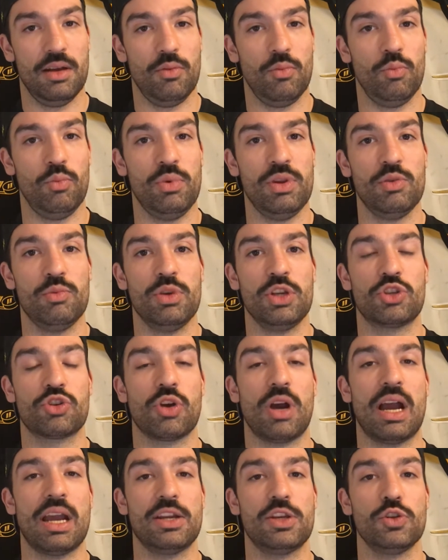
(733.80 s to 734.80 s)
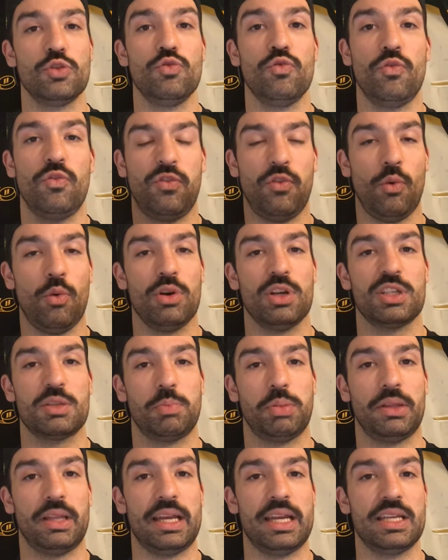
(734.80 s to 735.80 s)
We try to force
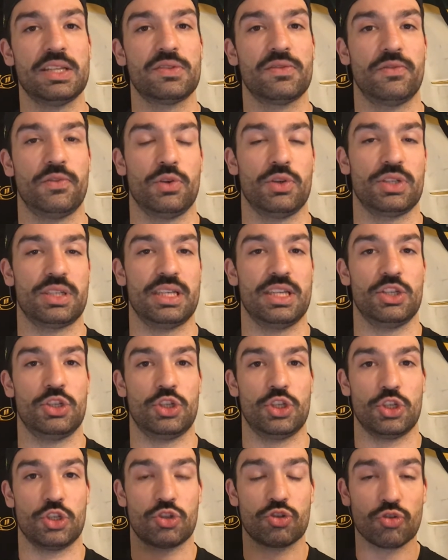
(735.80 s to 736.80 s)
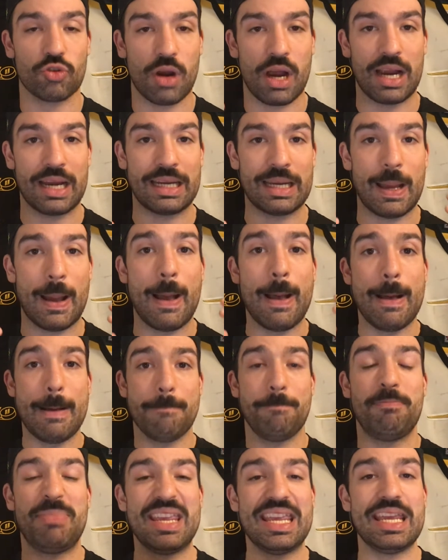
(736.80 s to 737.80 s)
plays versus just trying to
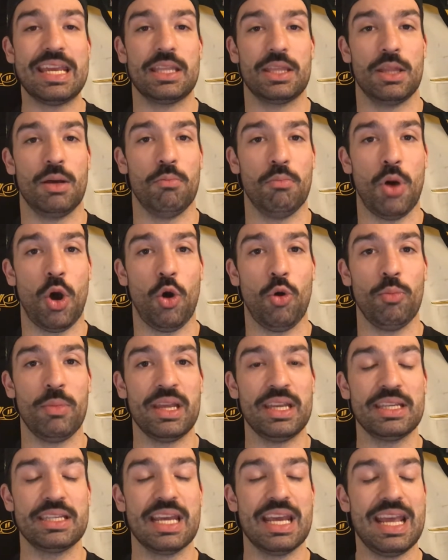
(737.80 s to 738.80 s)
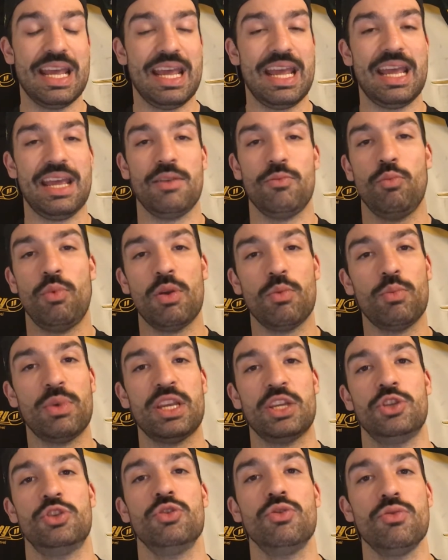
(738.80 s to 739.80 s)
be in the moment. And when we
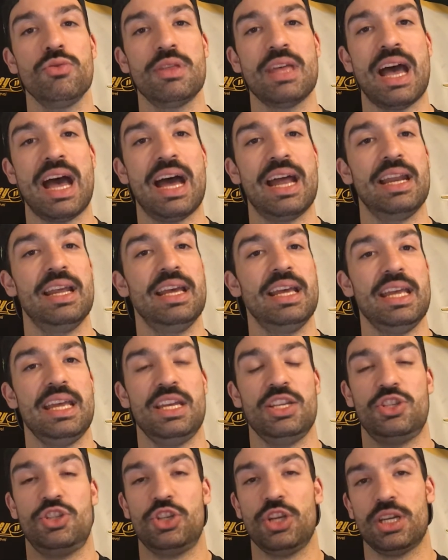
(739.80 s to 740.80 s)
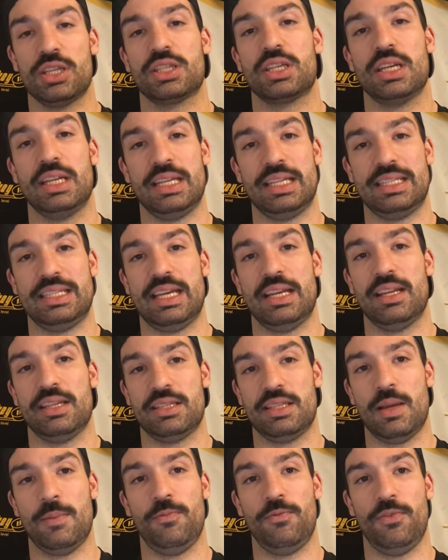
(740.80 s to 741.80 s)
do that, it's just going to set us
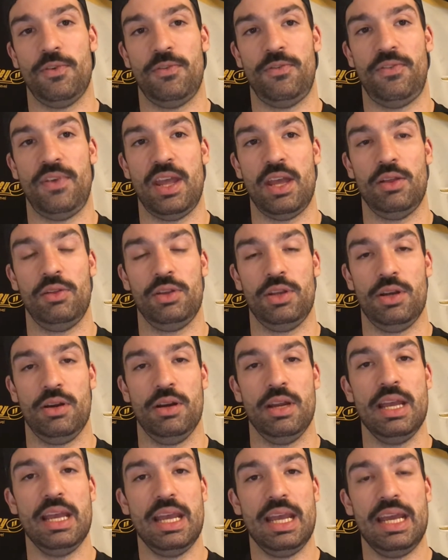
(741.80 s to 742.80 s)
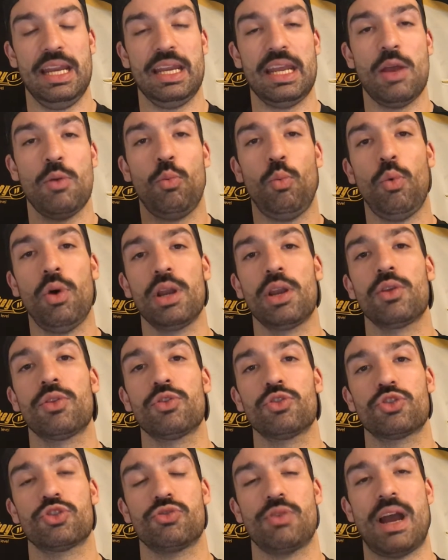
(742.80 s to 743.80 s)
up for failure. And again, one other
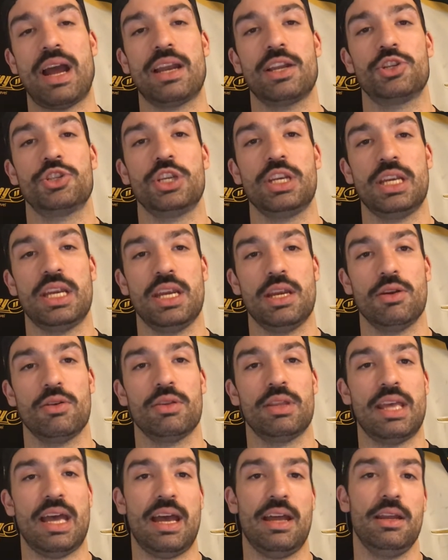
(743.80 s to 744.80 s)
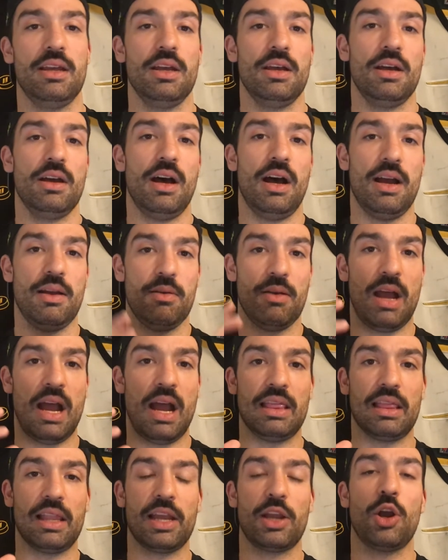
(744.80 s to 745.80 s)
strategy here that I
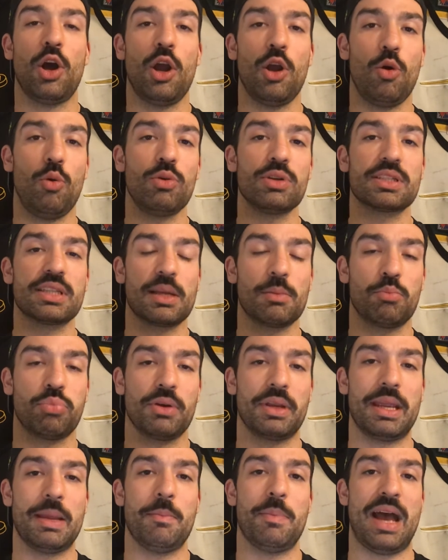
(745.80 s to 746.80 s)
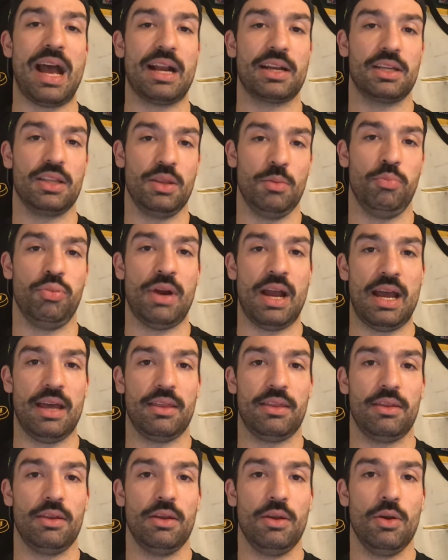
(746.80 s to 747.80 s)
always like bringing back to the
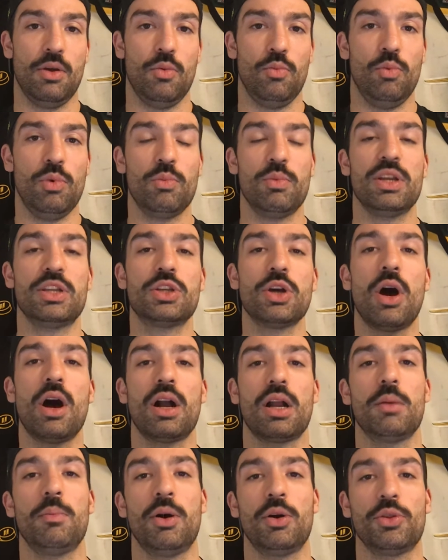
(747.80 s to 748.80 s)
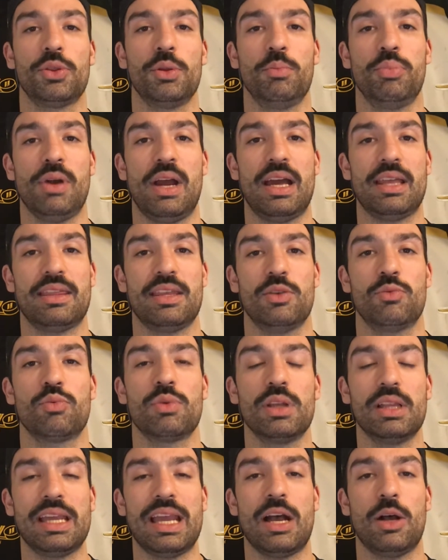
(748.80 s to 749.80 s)
breath. When we talk about the breath, it
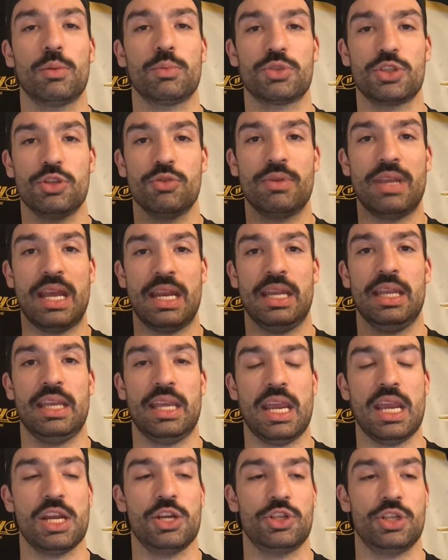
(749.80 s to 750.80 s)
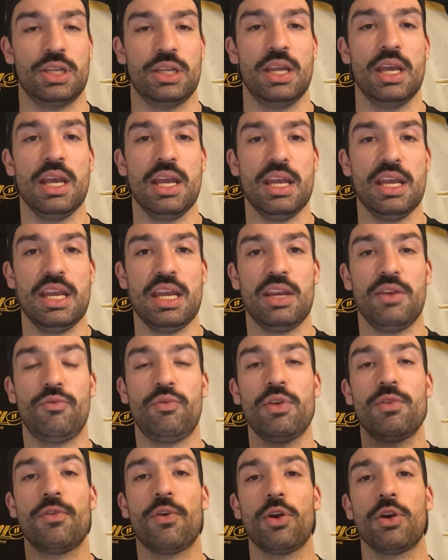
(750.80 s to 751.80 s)
really helps you get engaged. And if
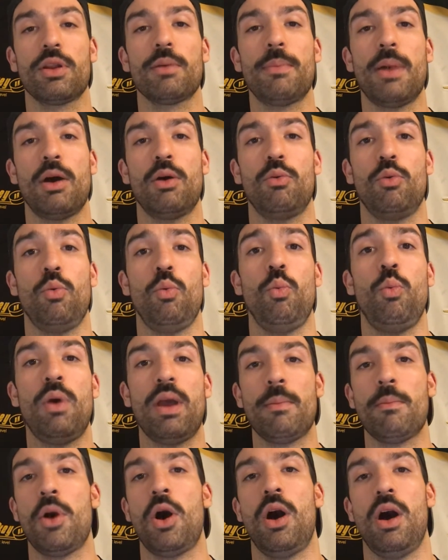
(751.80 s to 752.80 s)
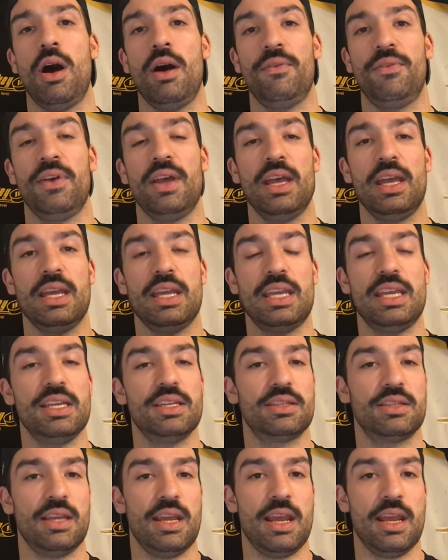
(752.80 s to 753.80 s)
we've heard about Wim Hof,
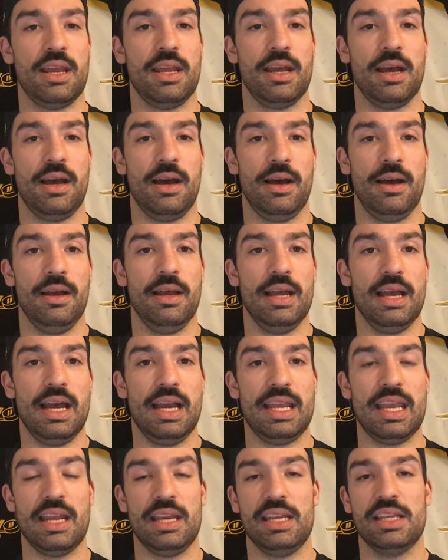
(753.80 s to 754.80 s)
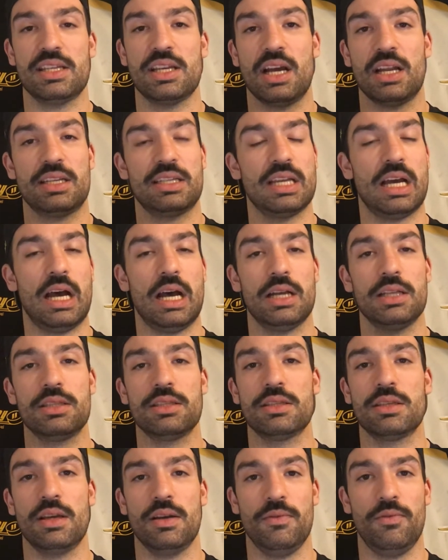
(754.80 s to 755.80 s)
he's again, he's got
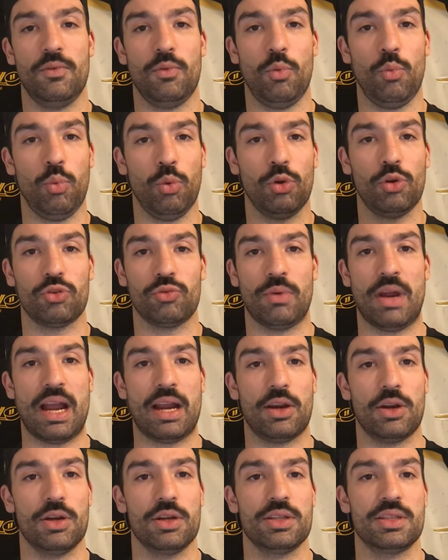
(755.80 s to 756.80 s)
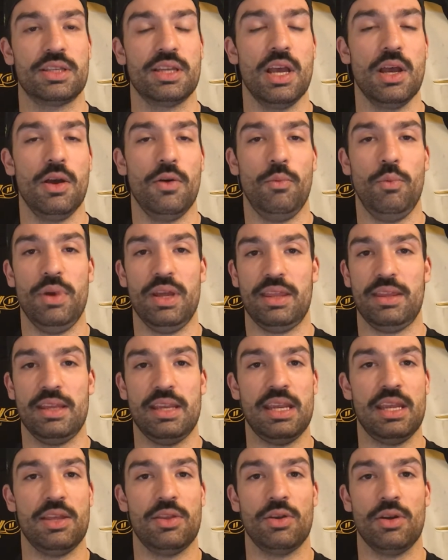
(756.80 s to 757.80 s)
tons of world records with
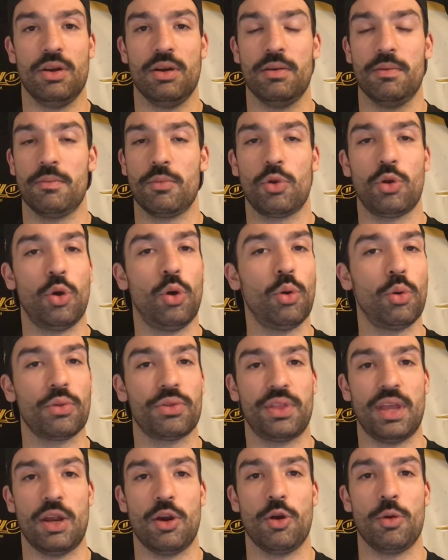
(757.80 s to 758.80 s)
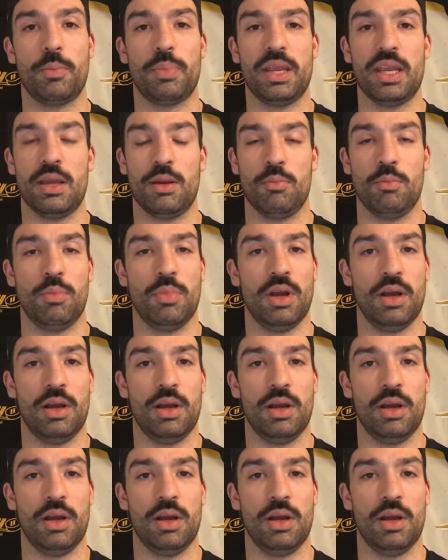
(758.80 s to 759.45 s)
either cold therapy and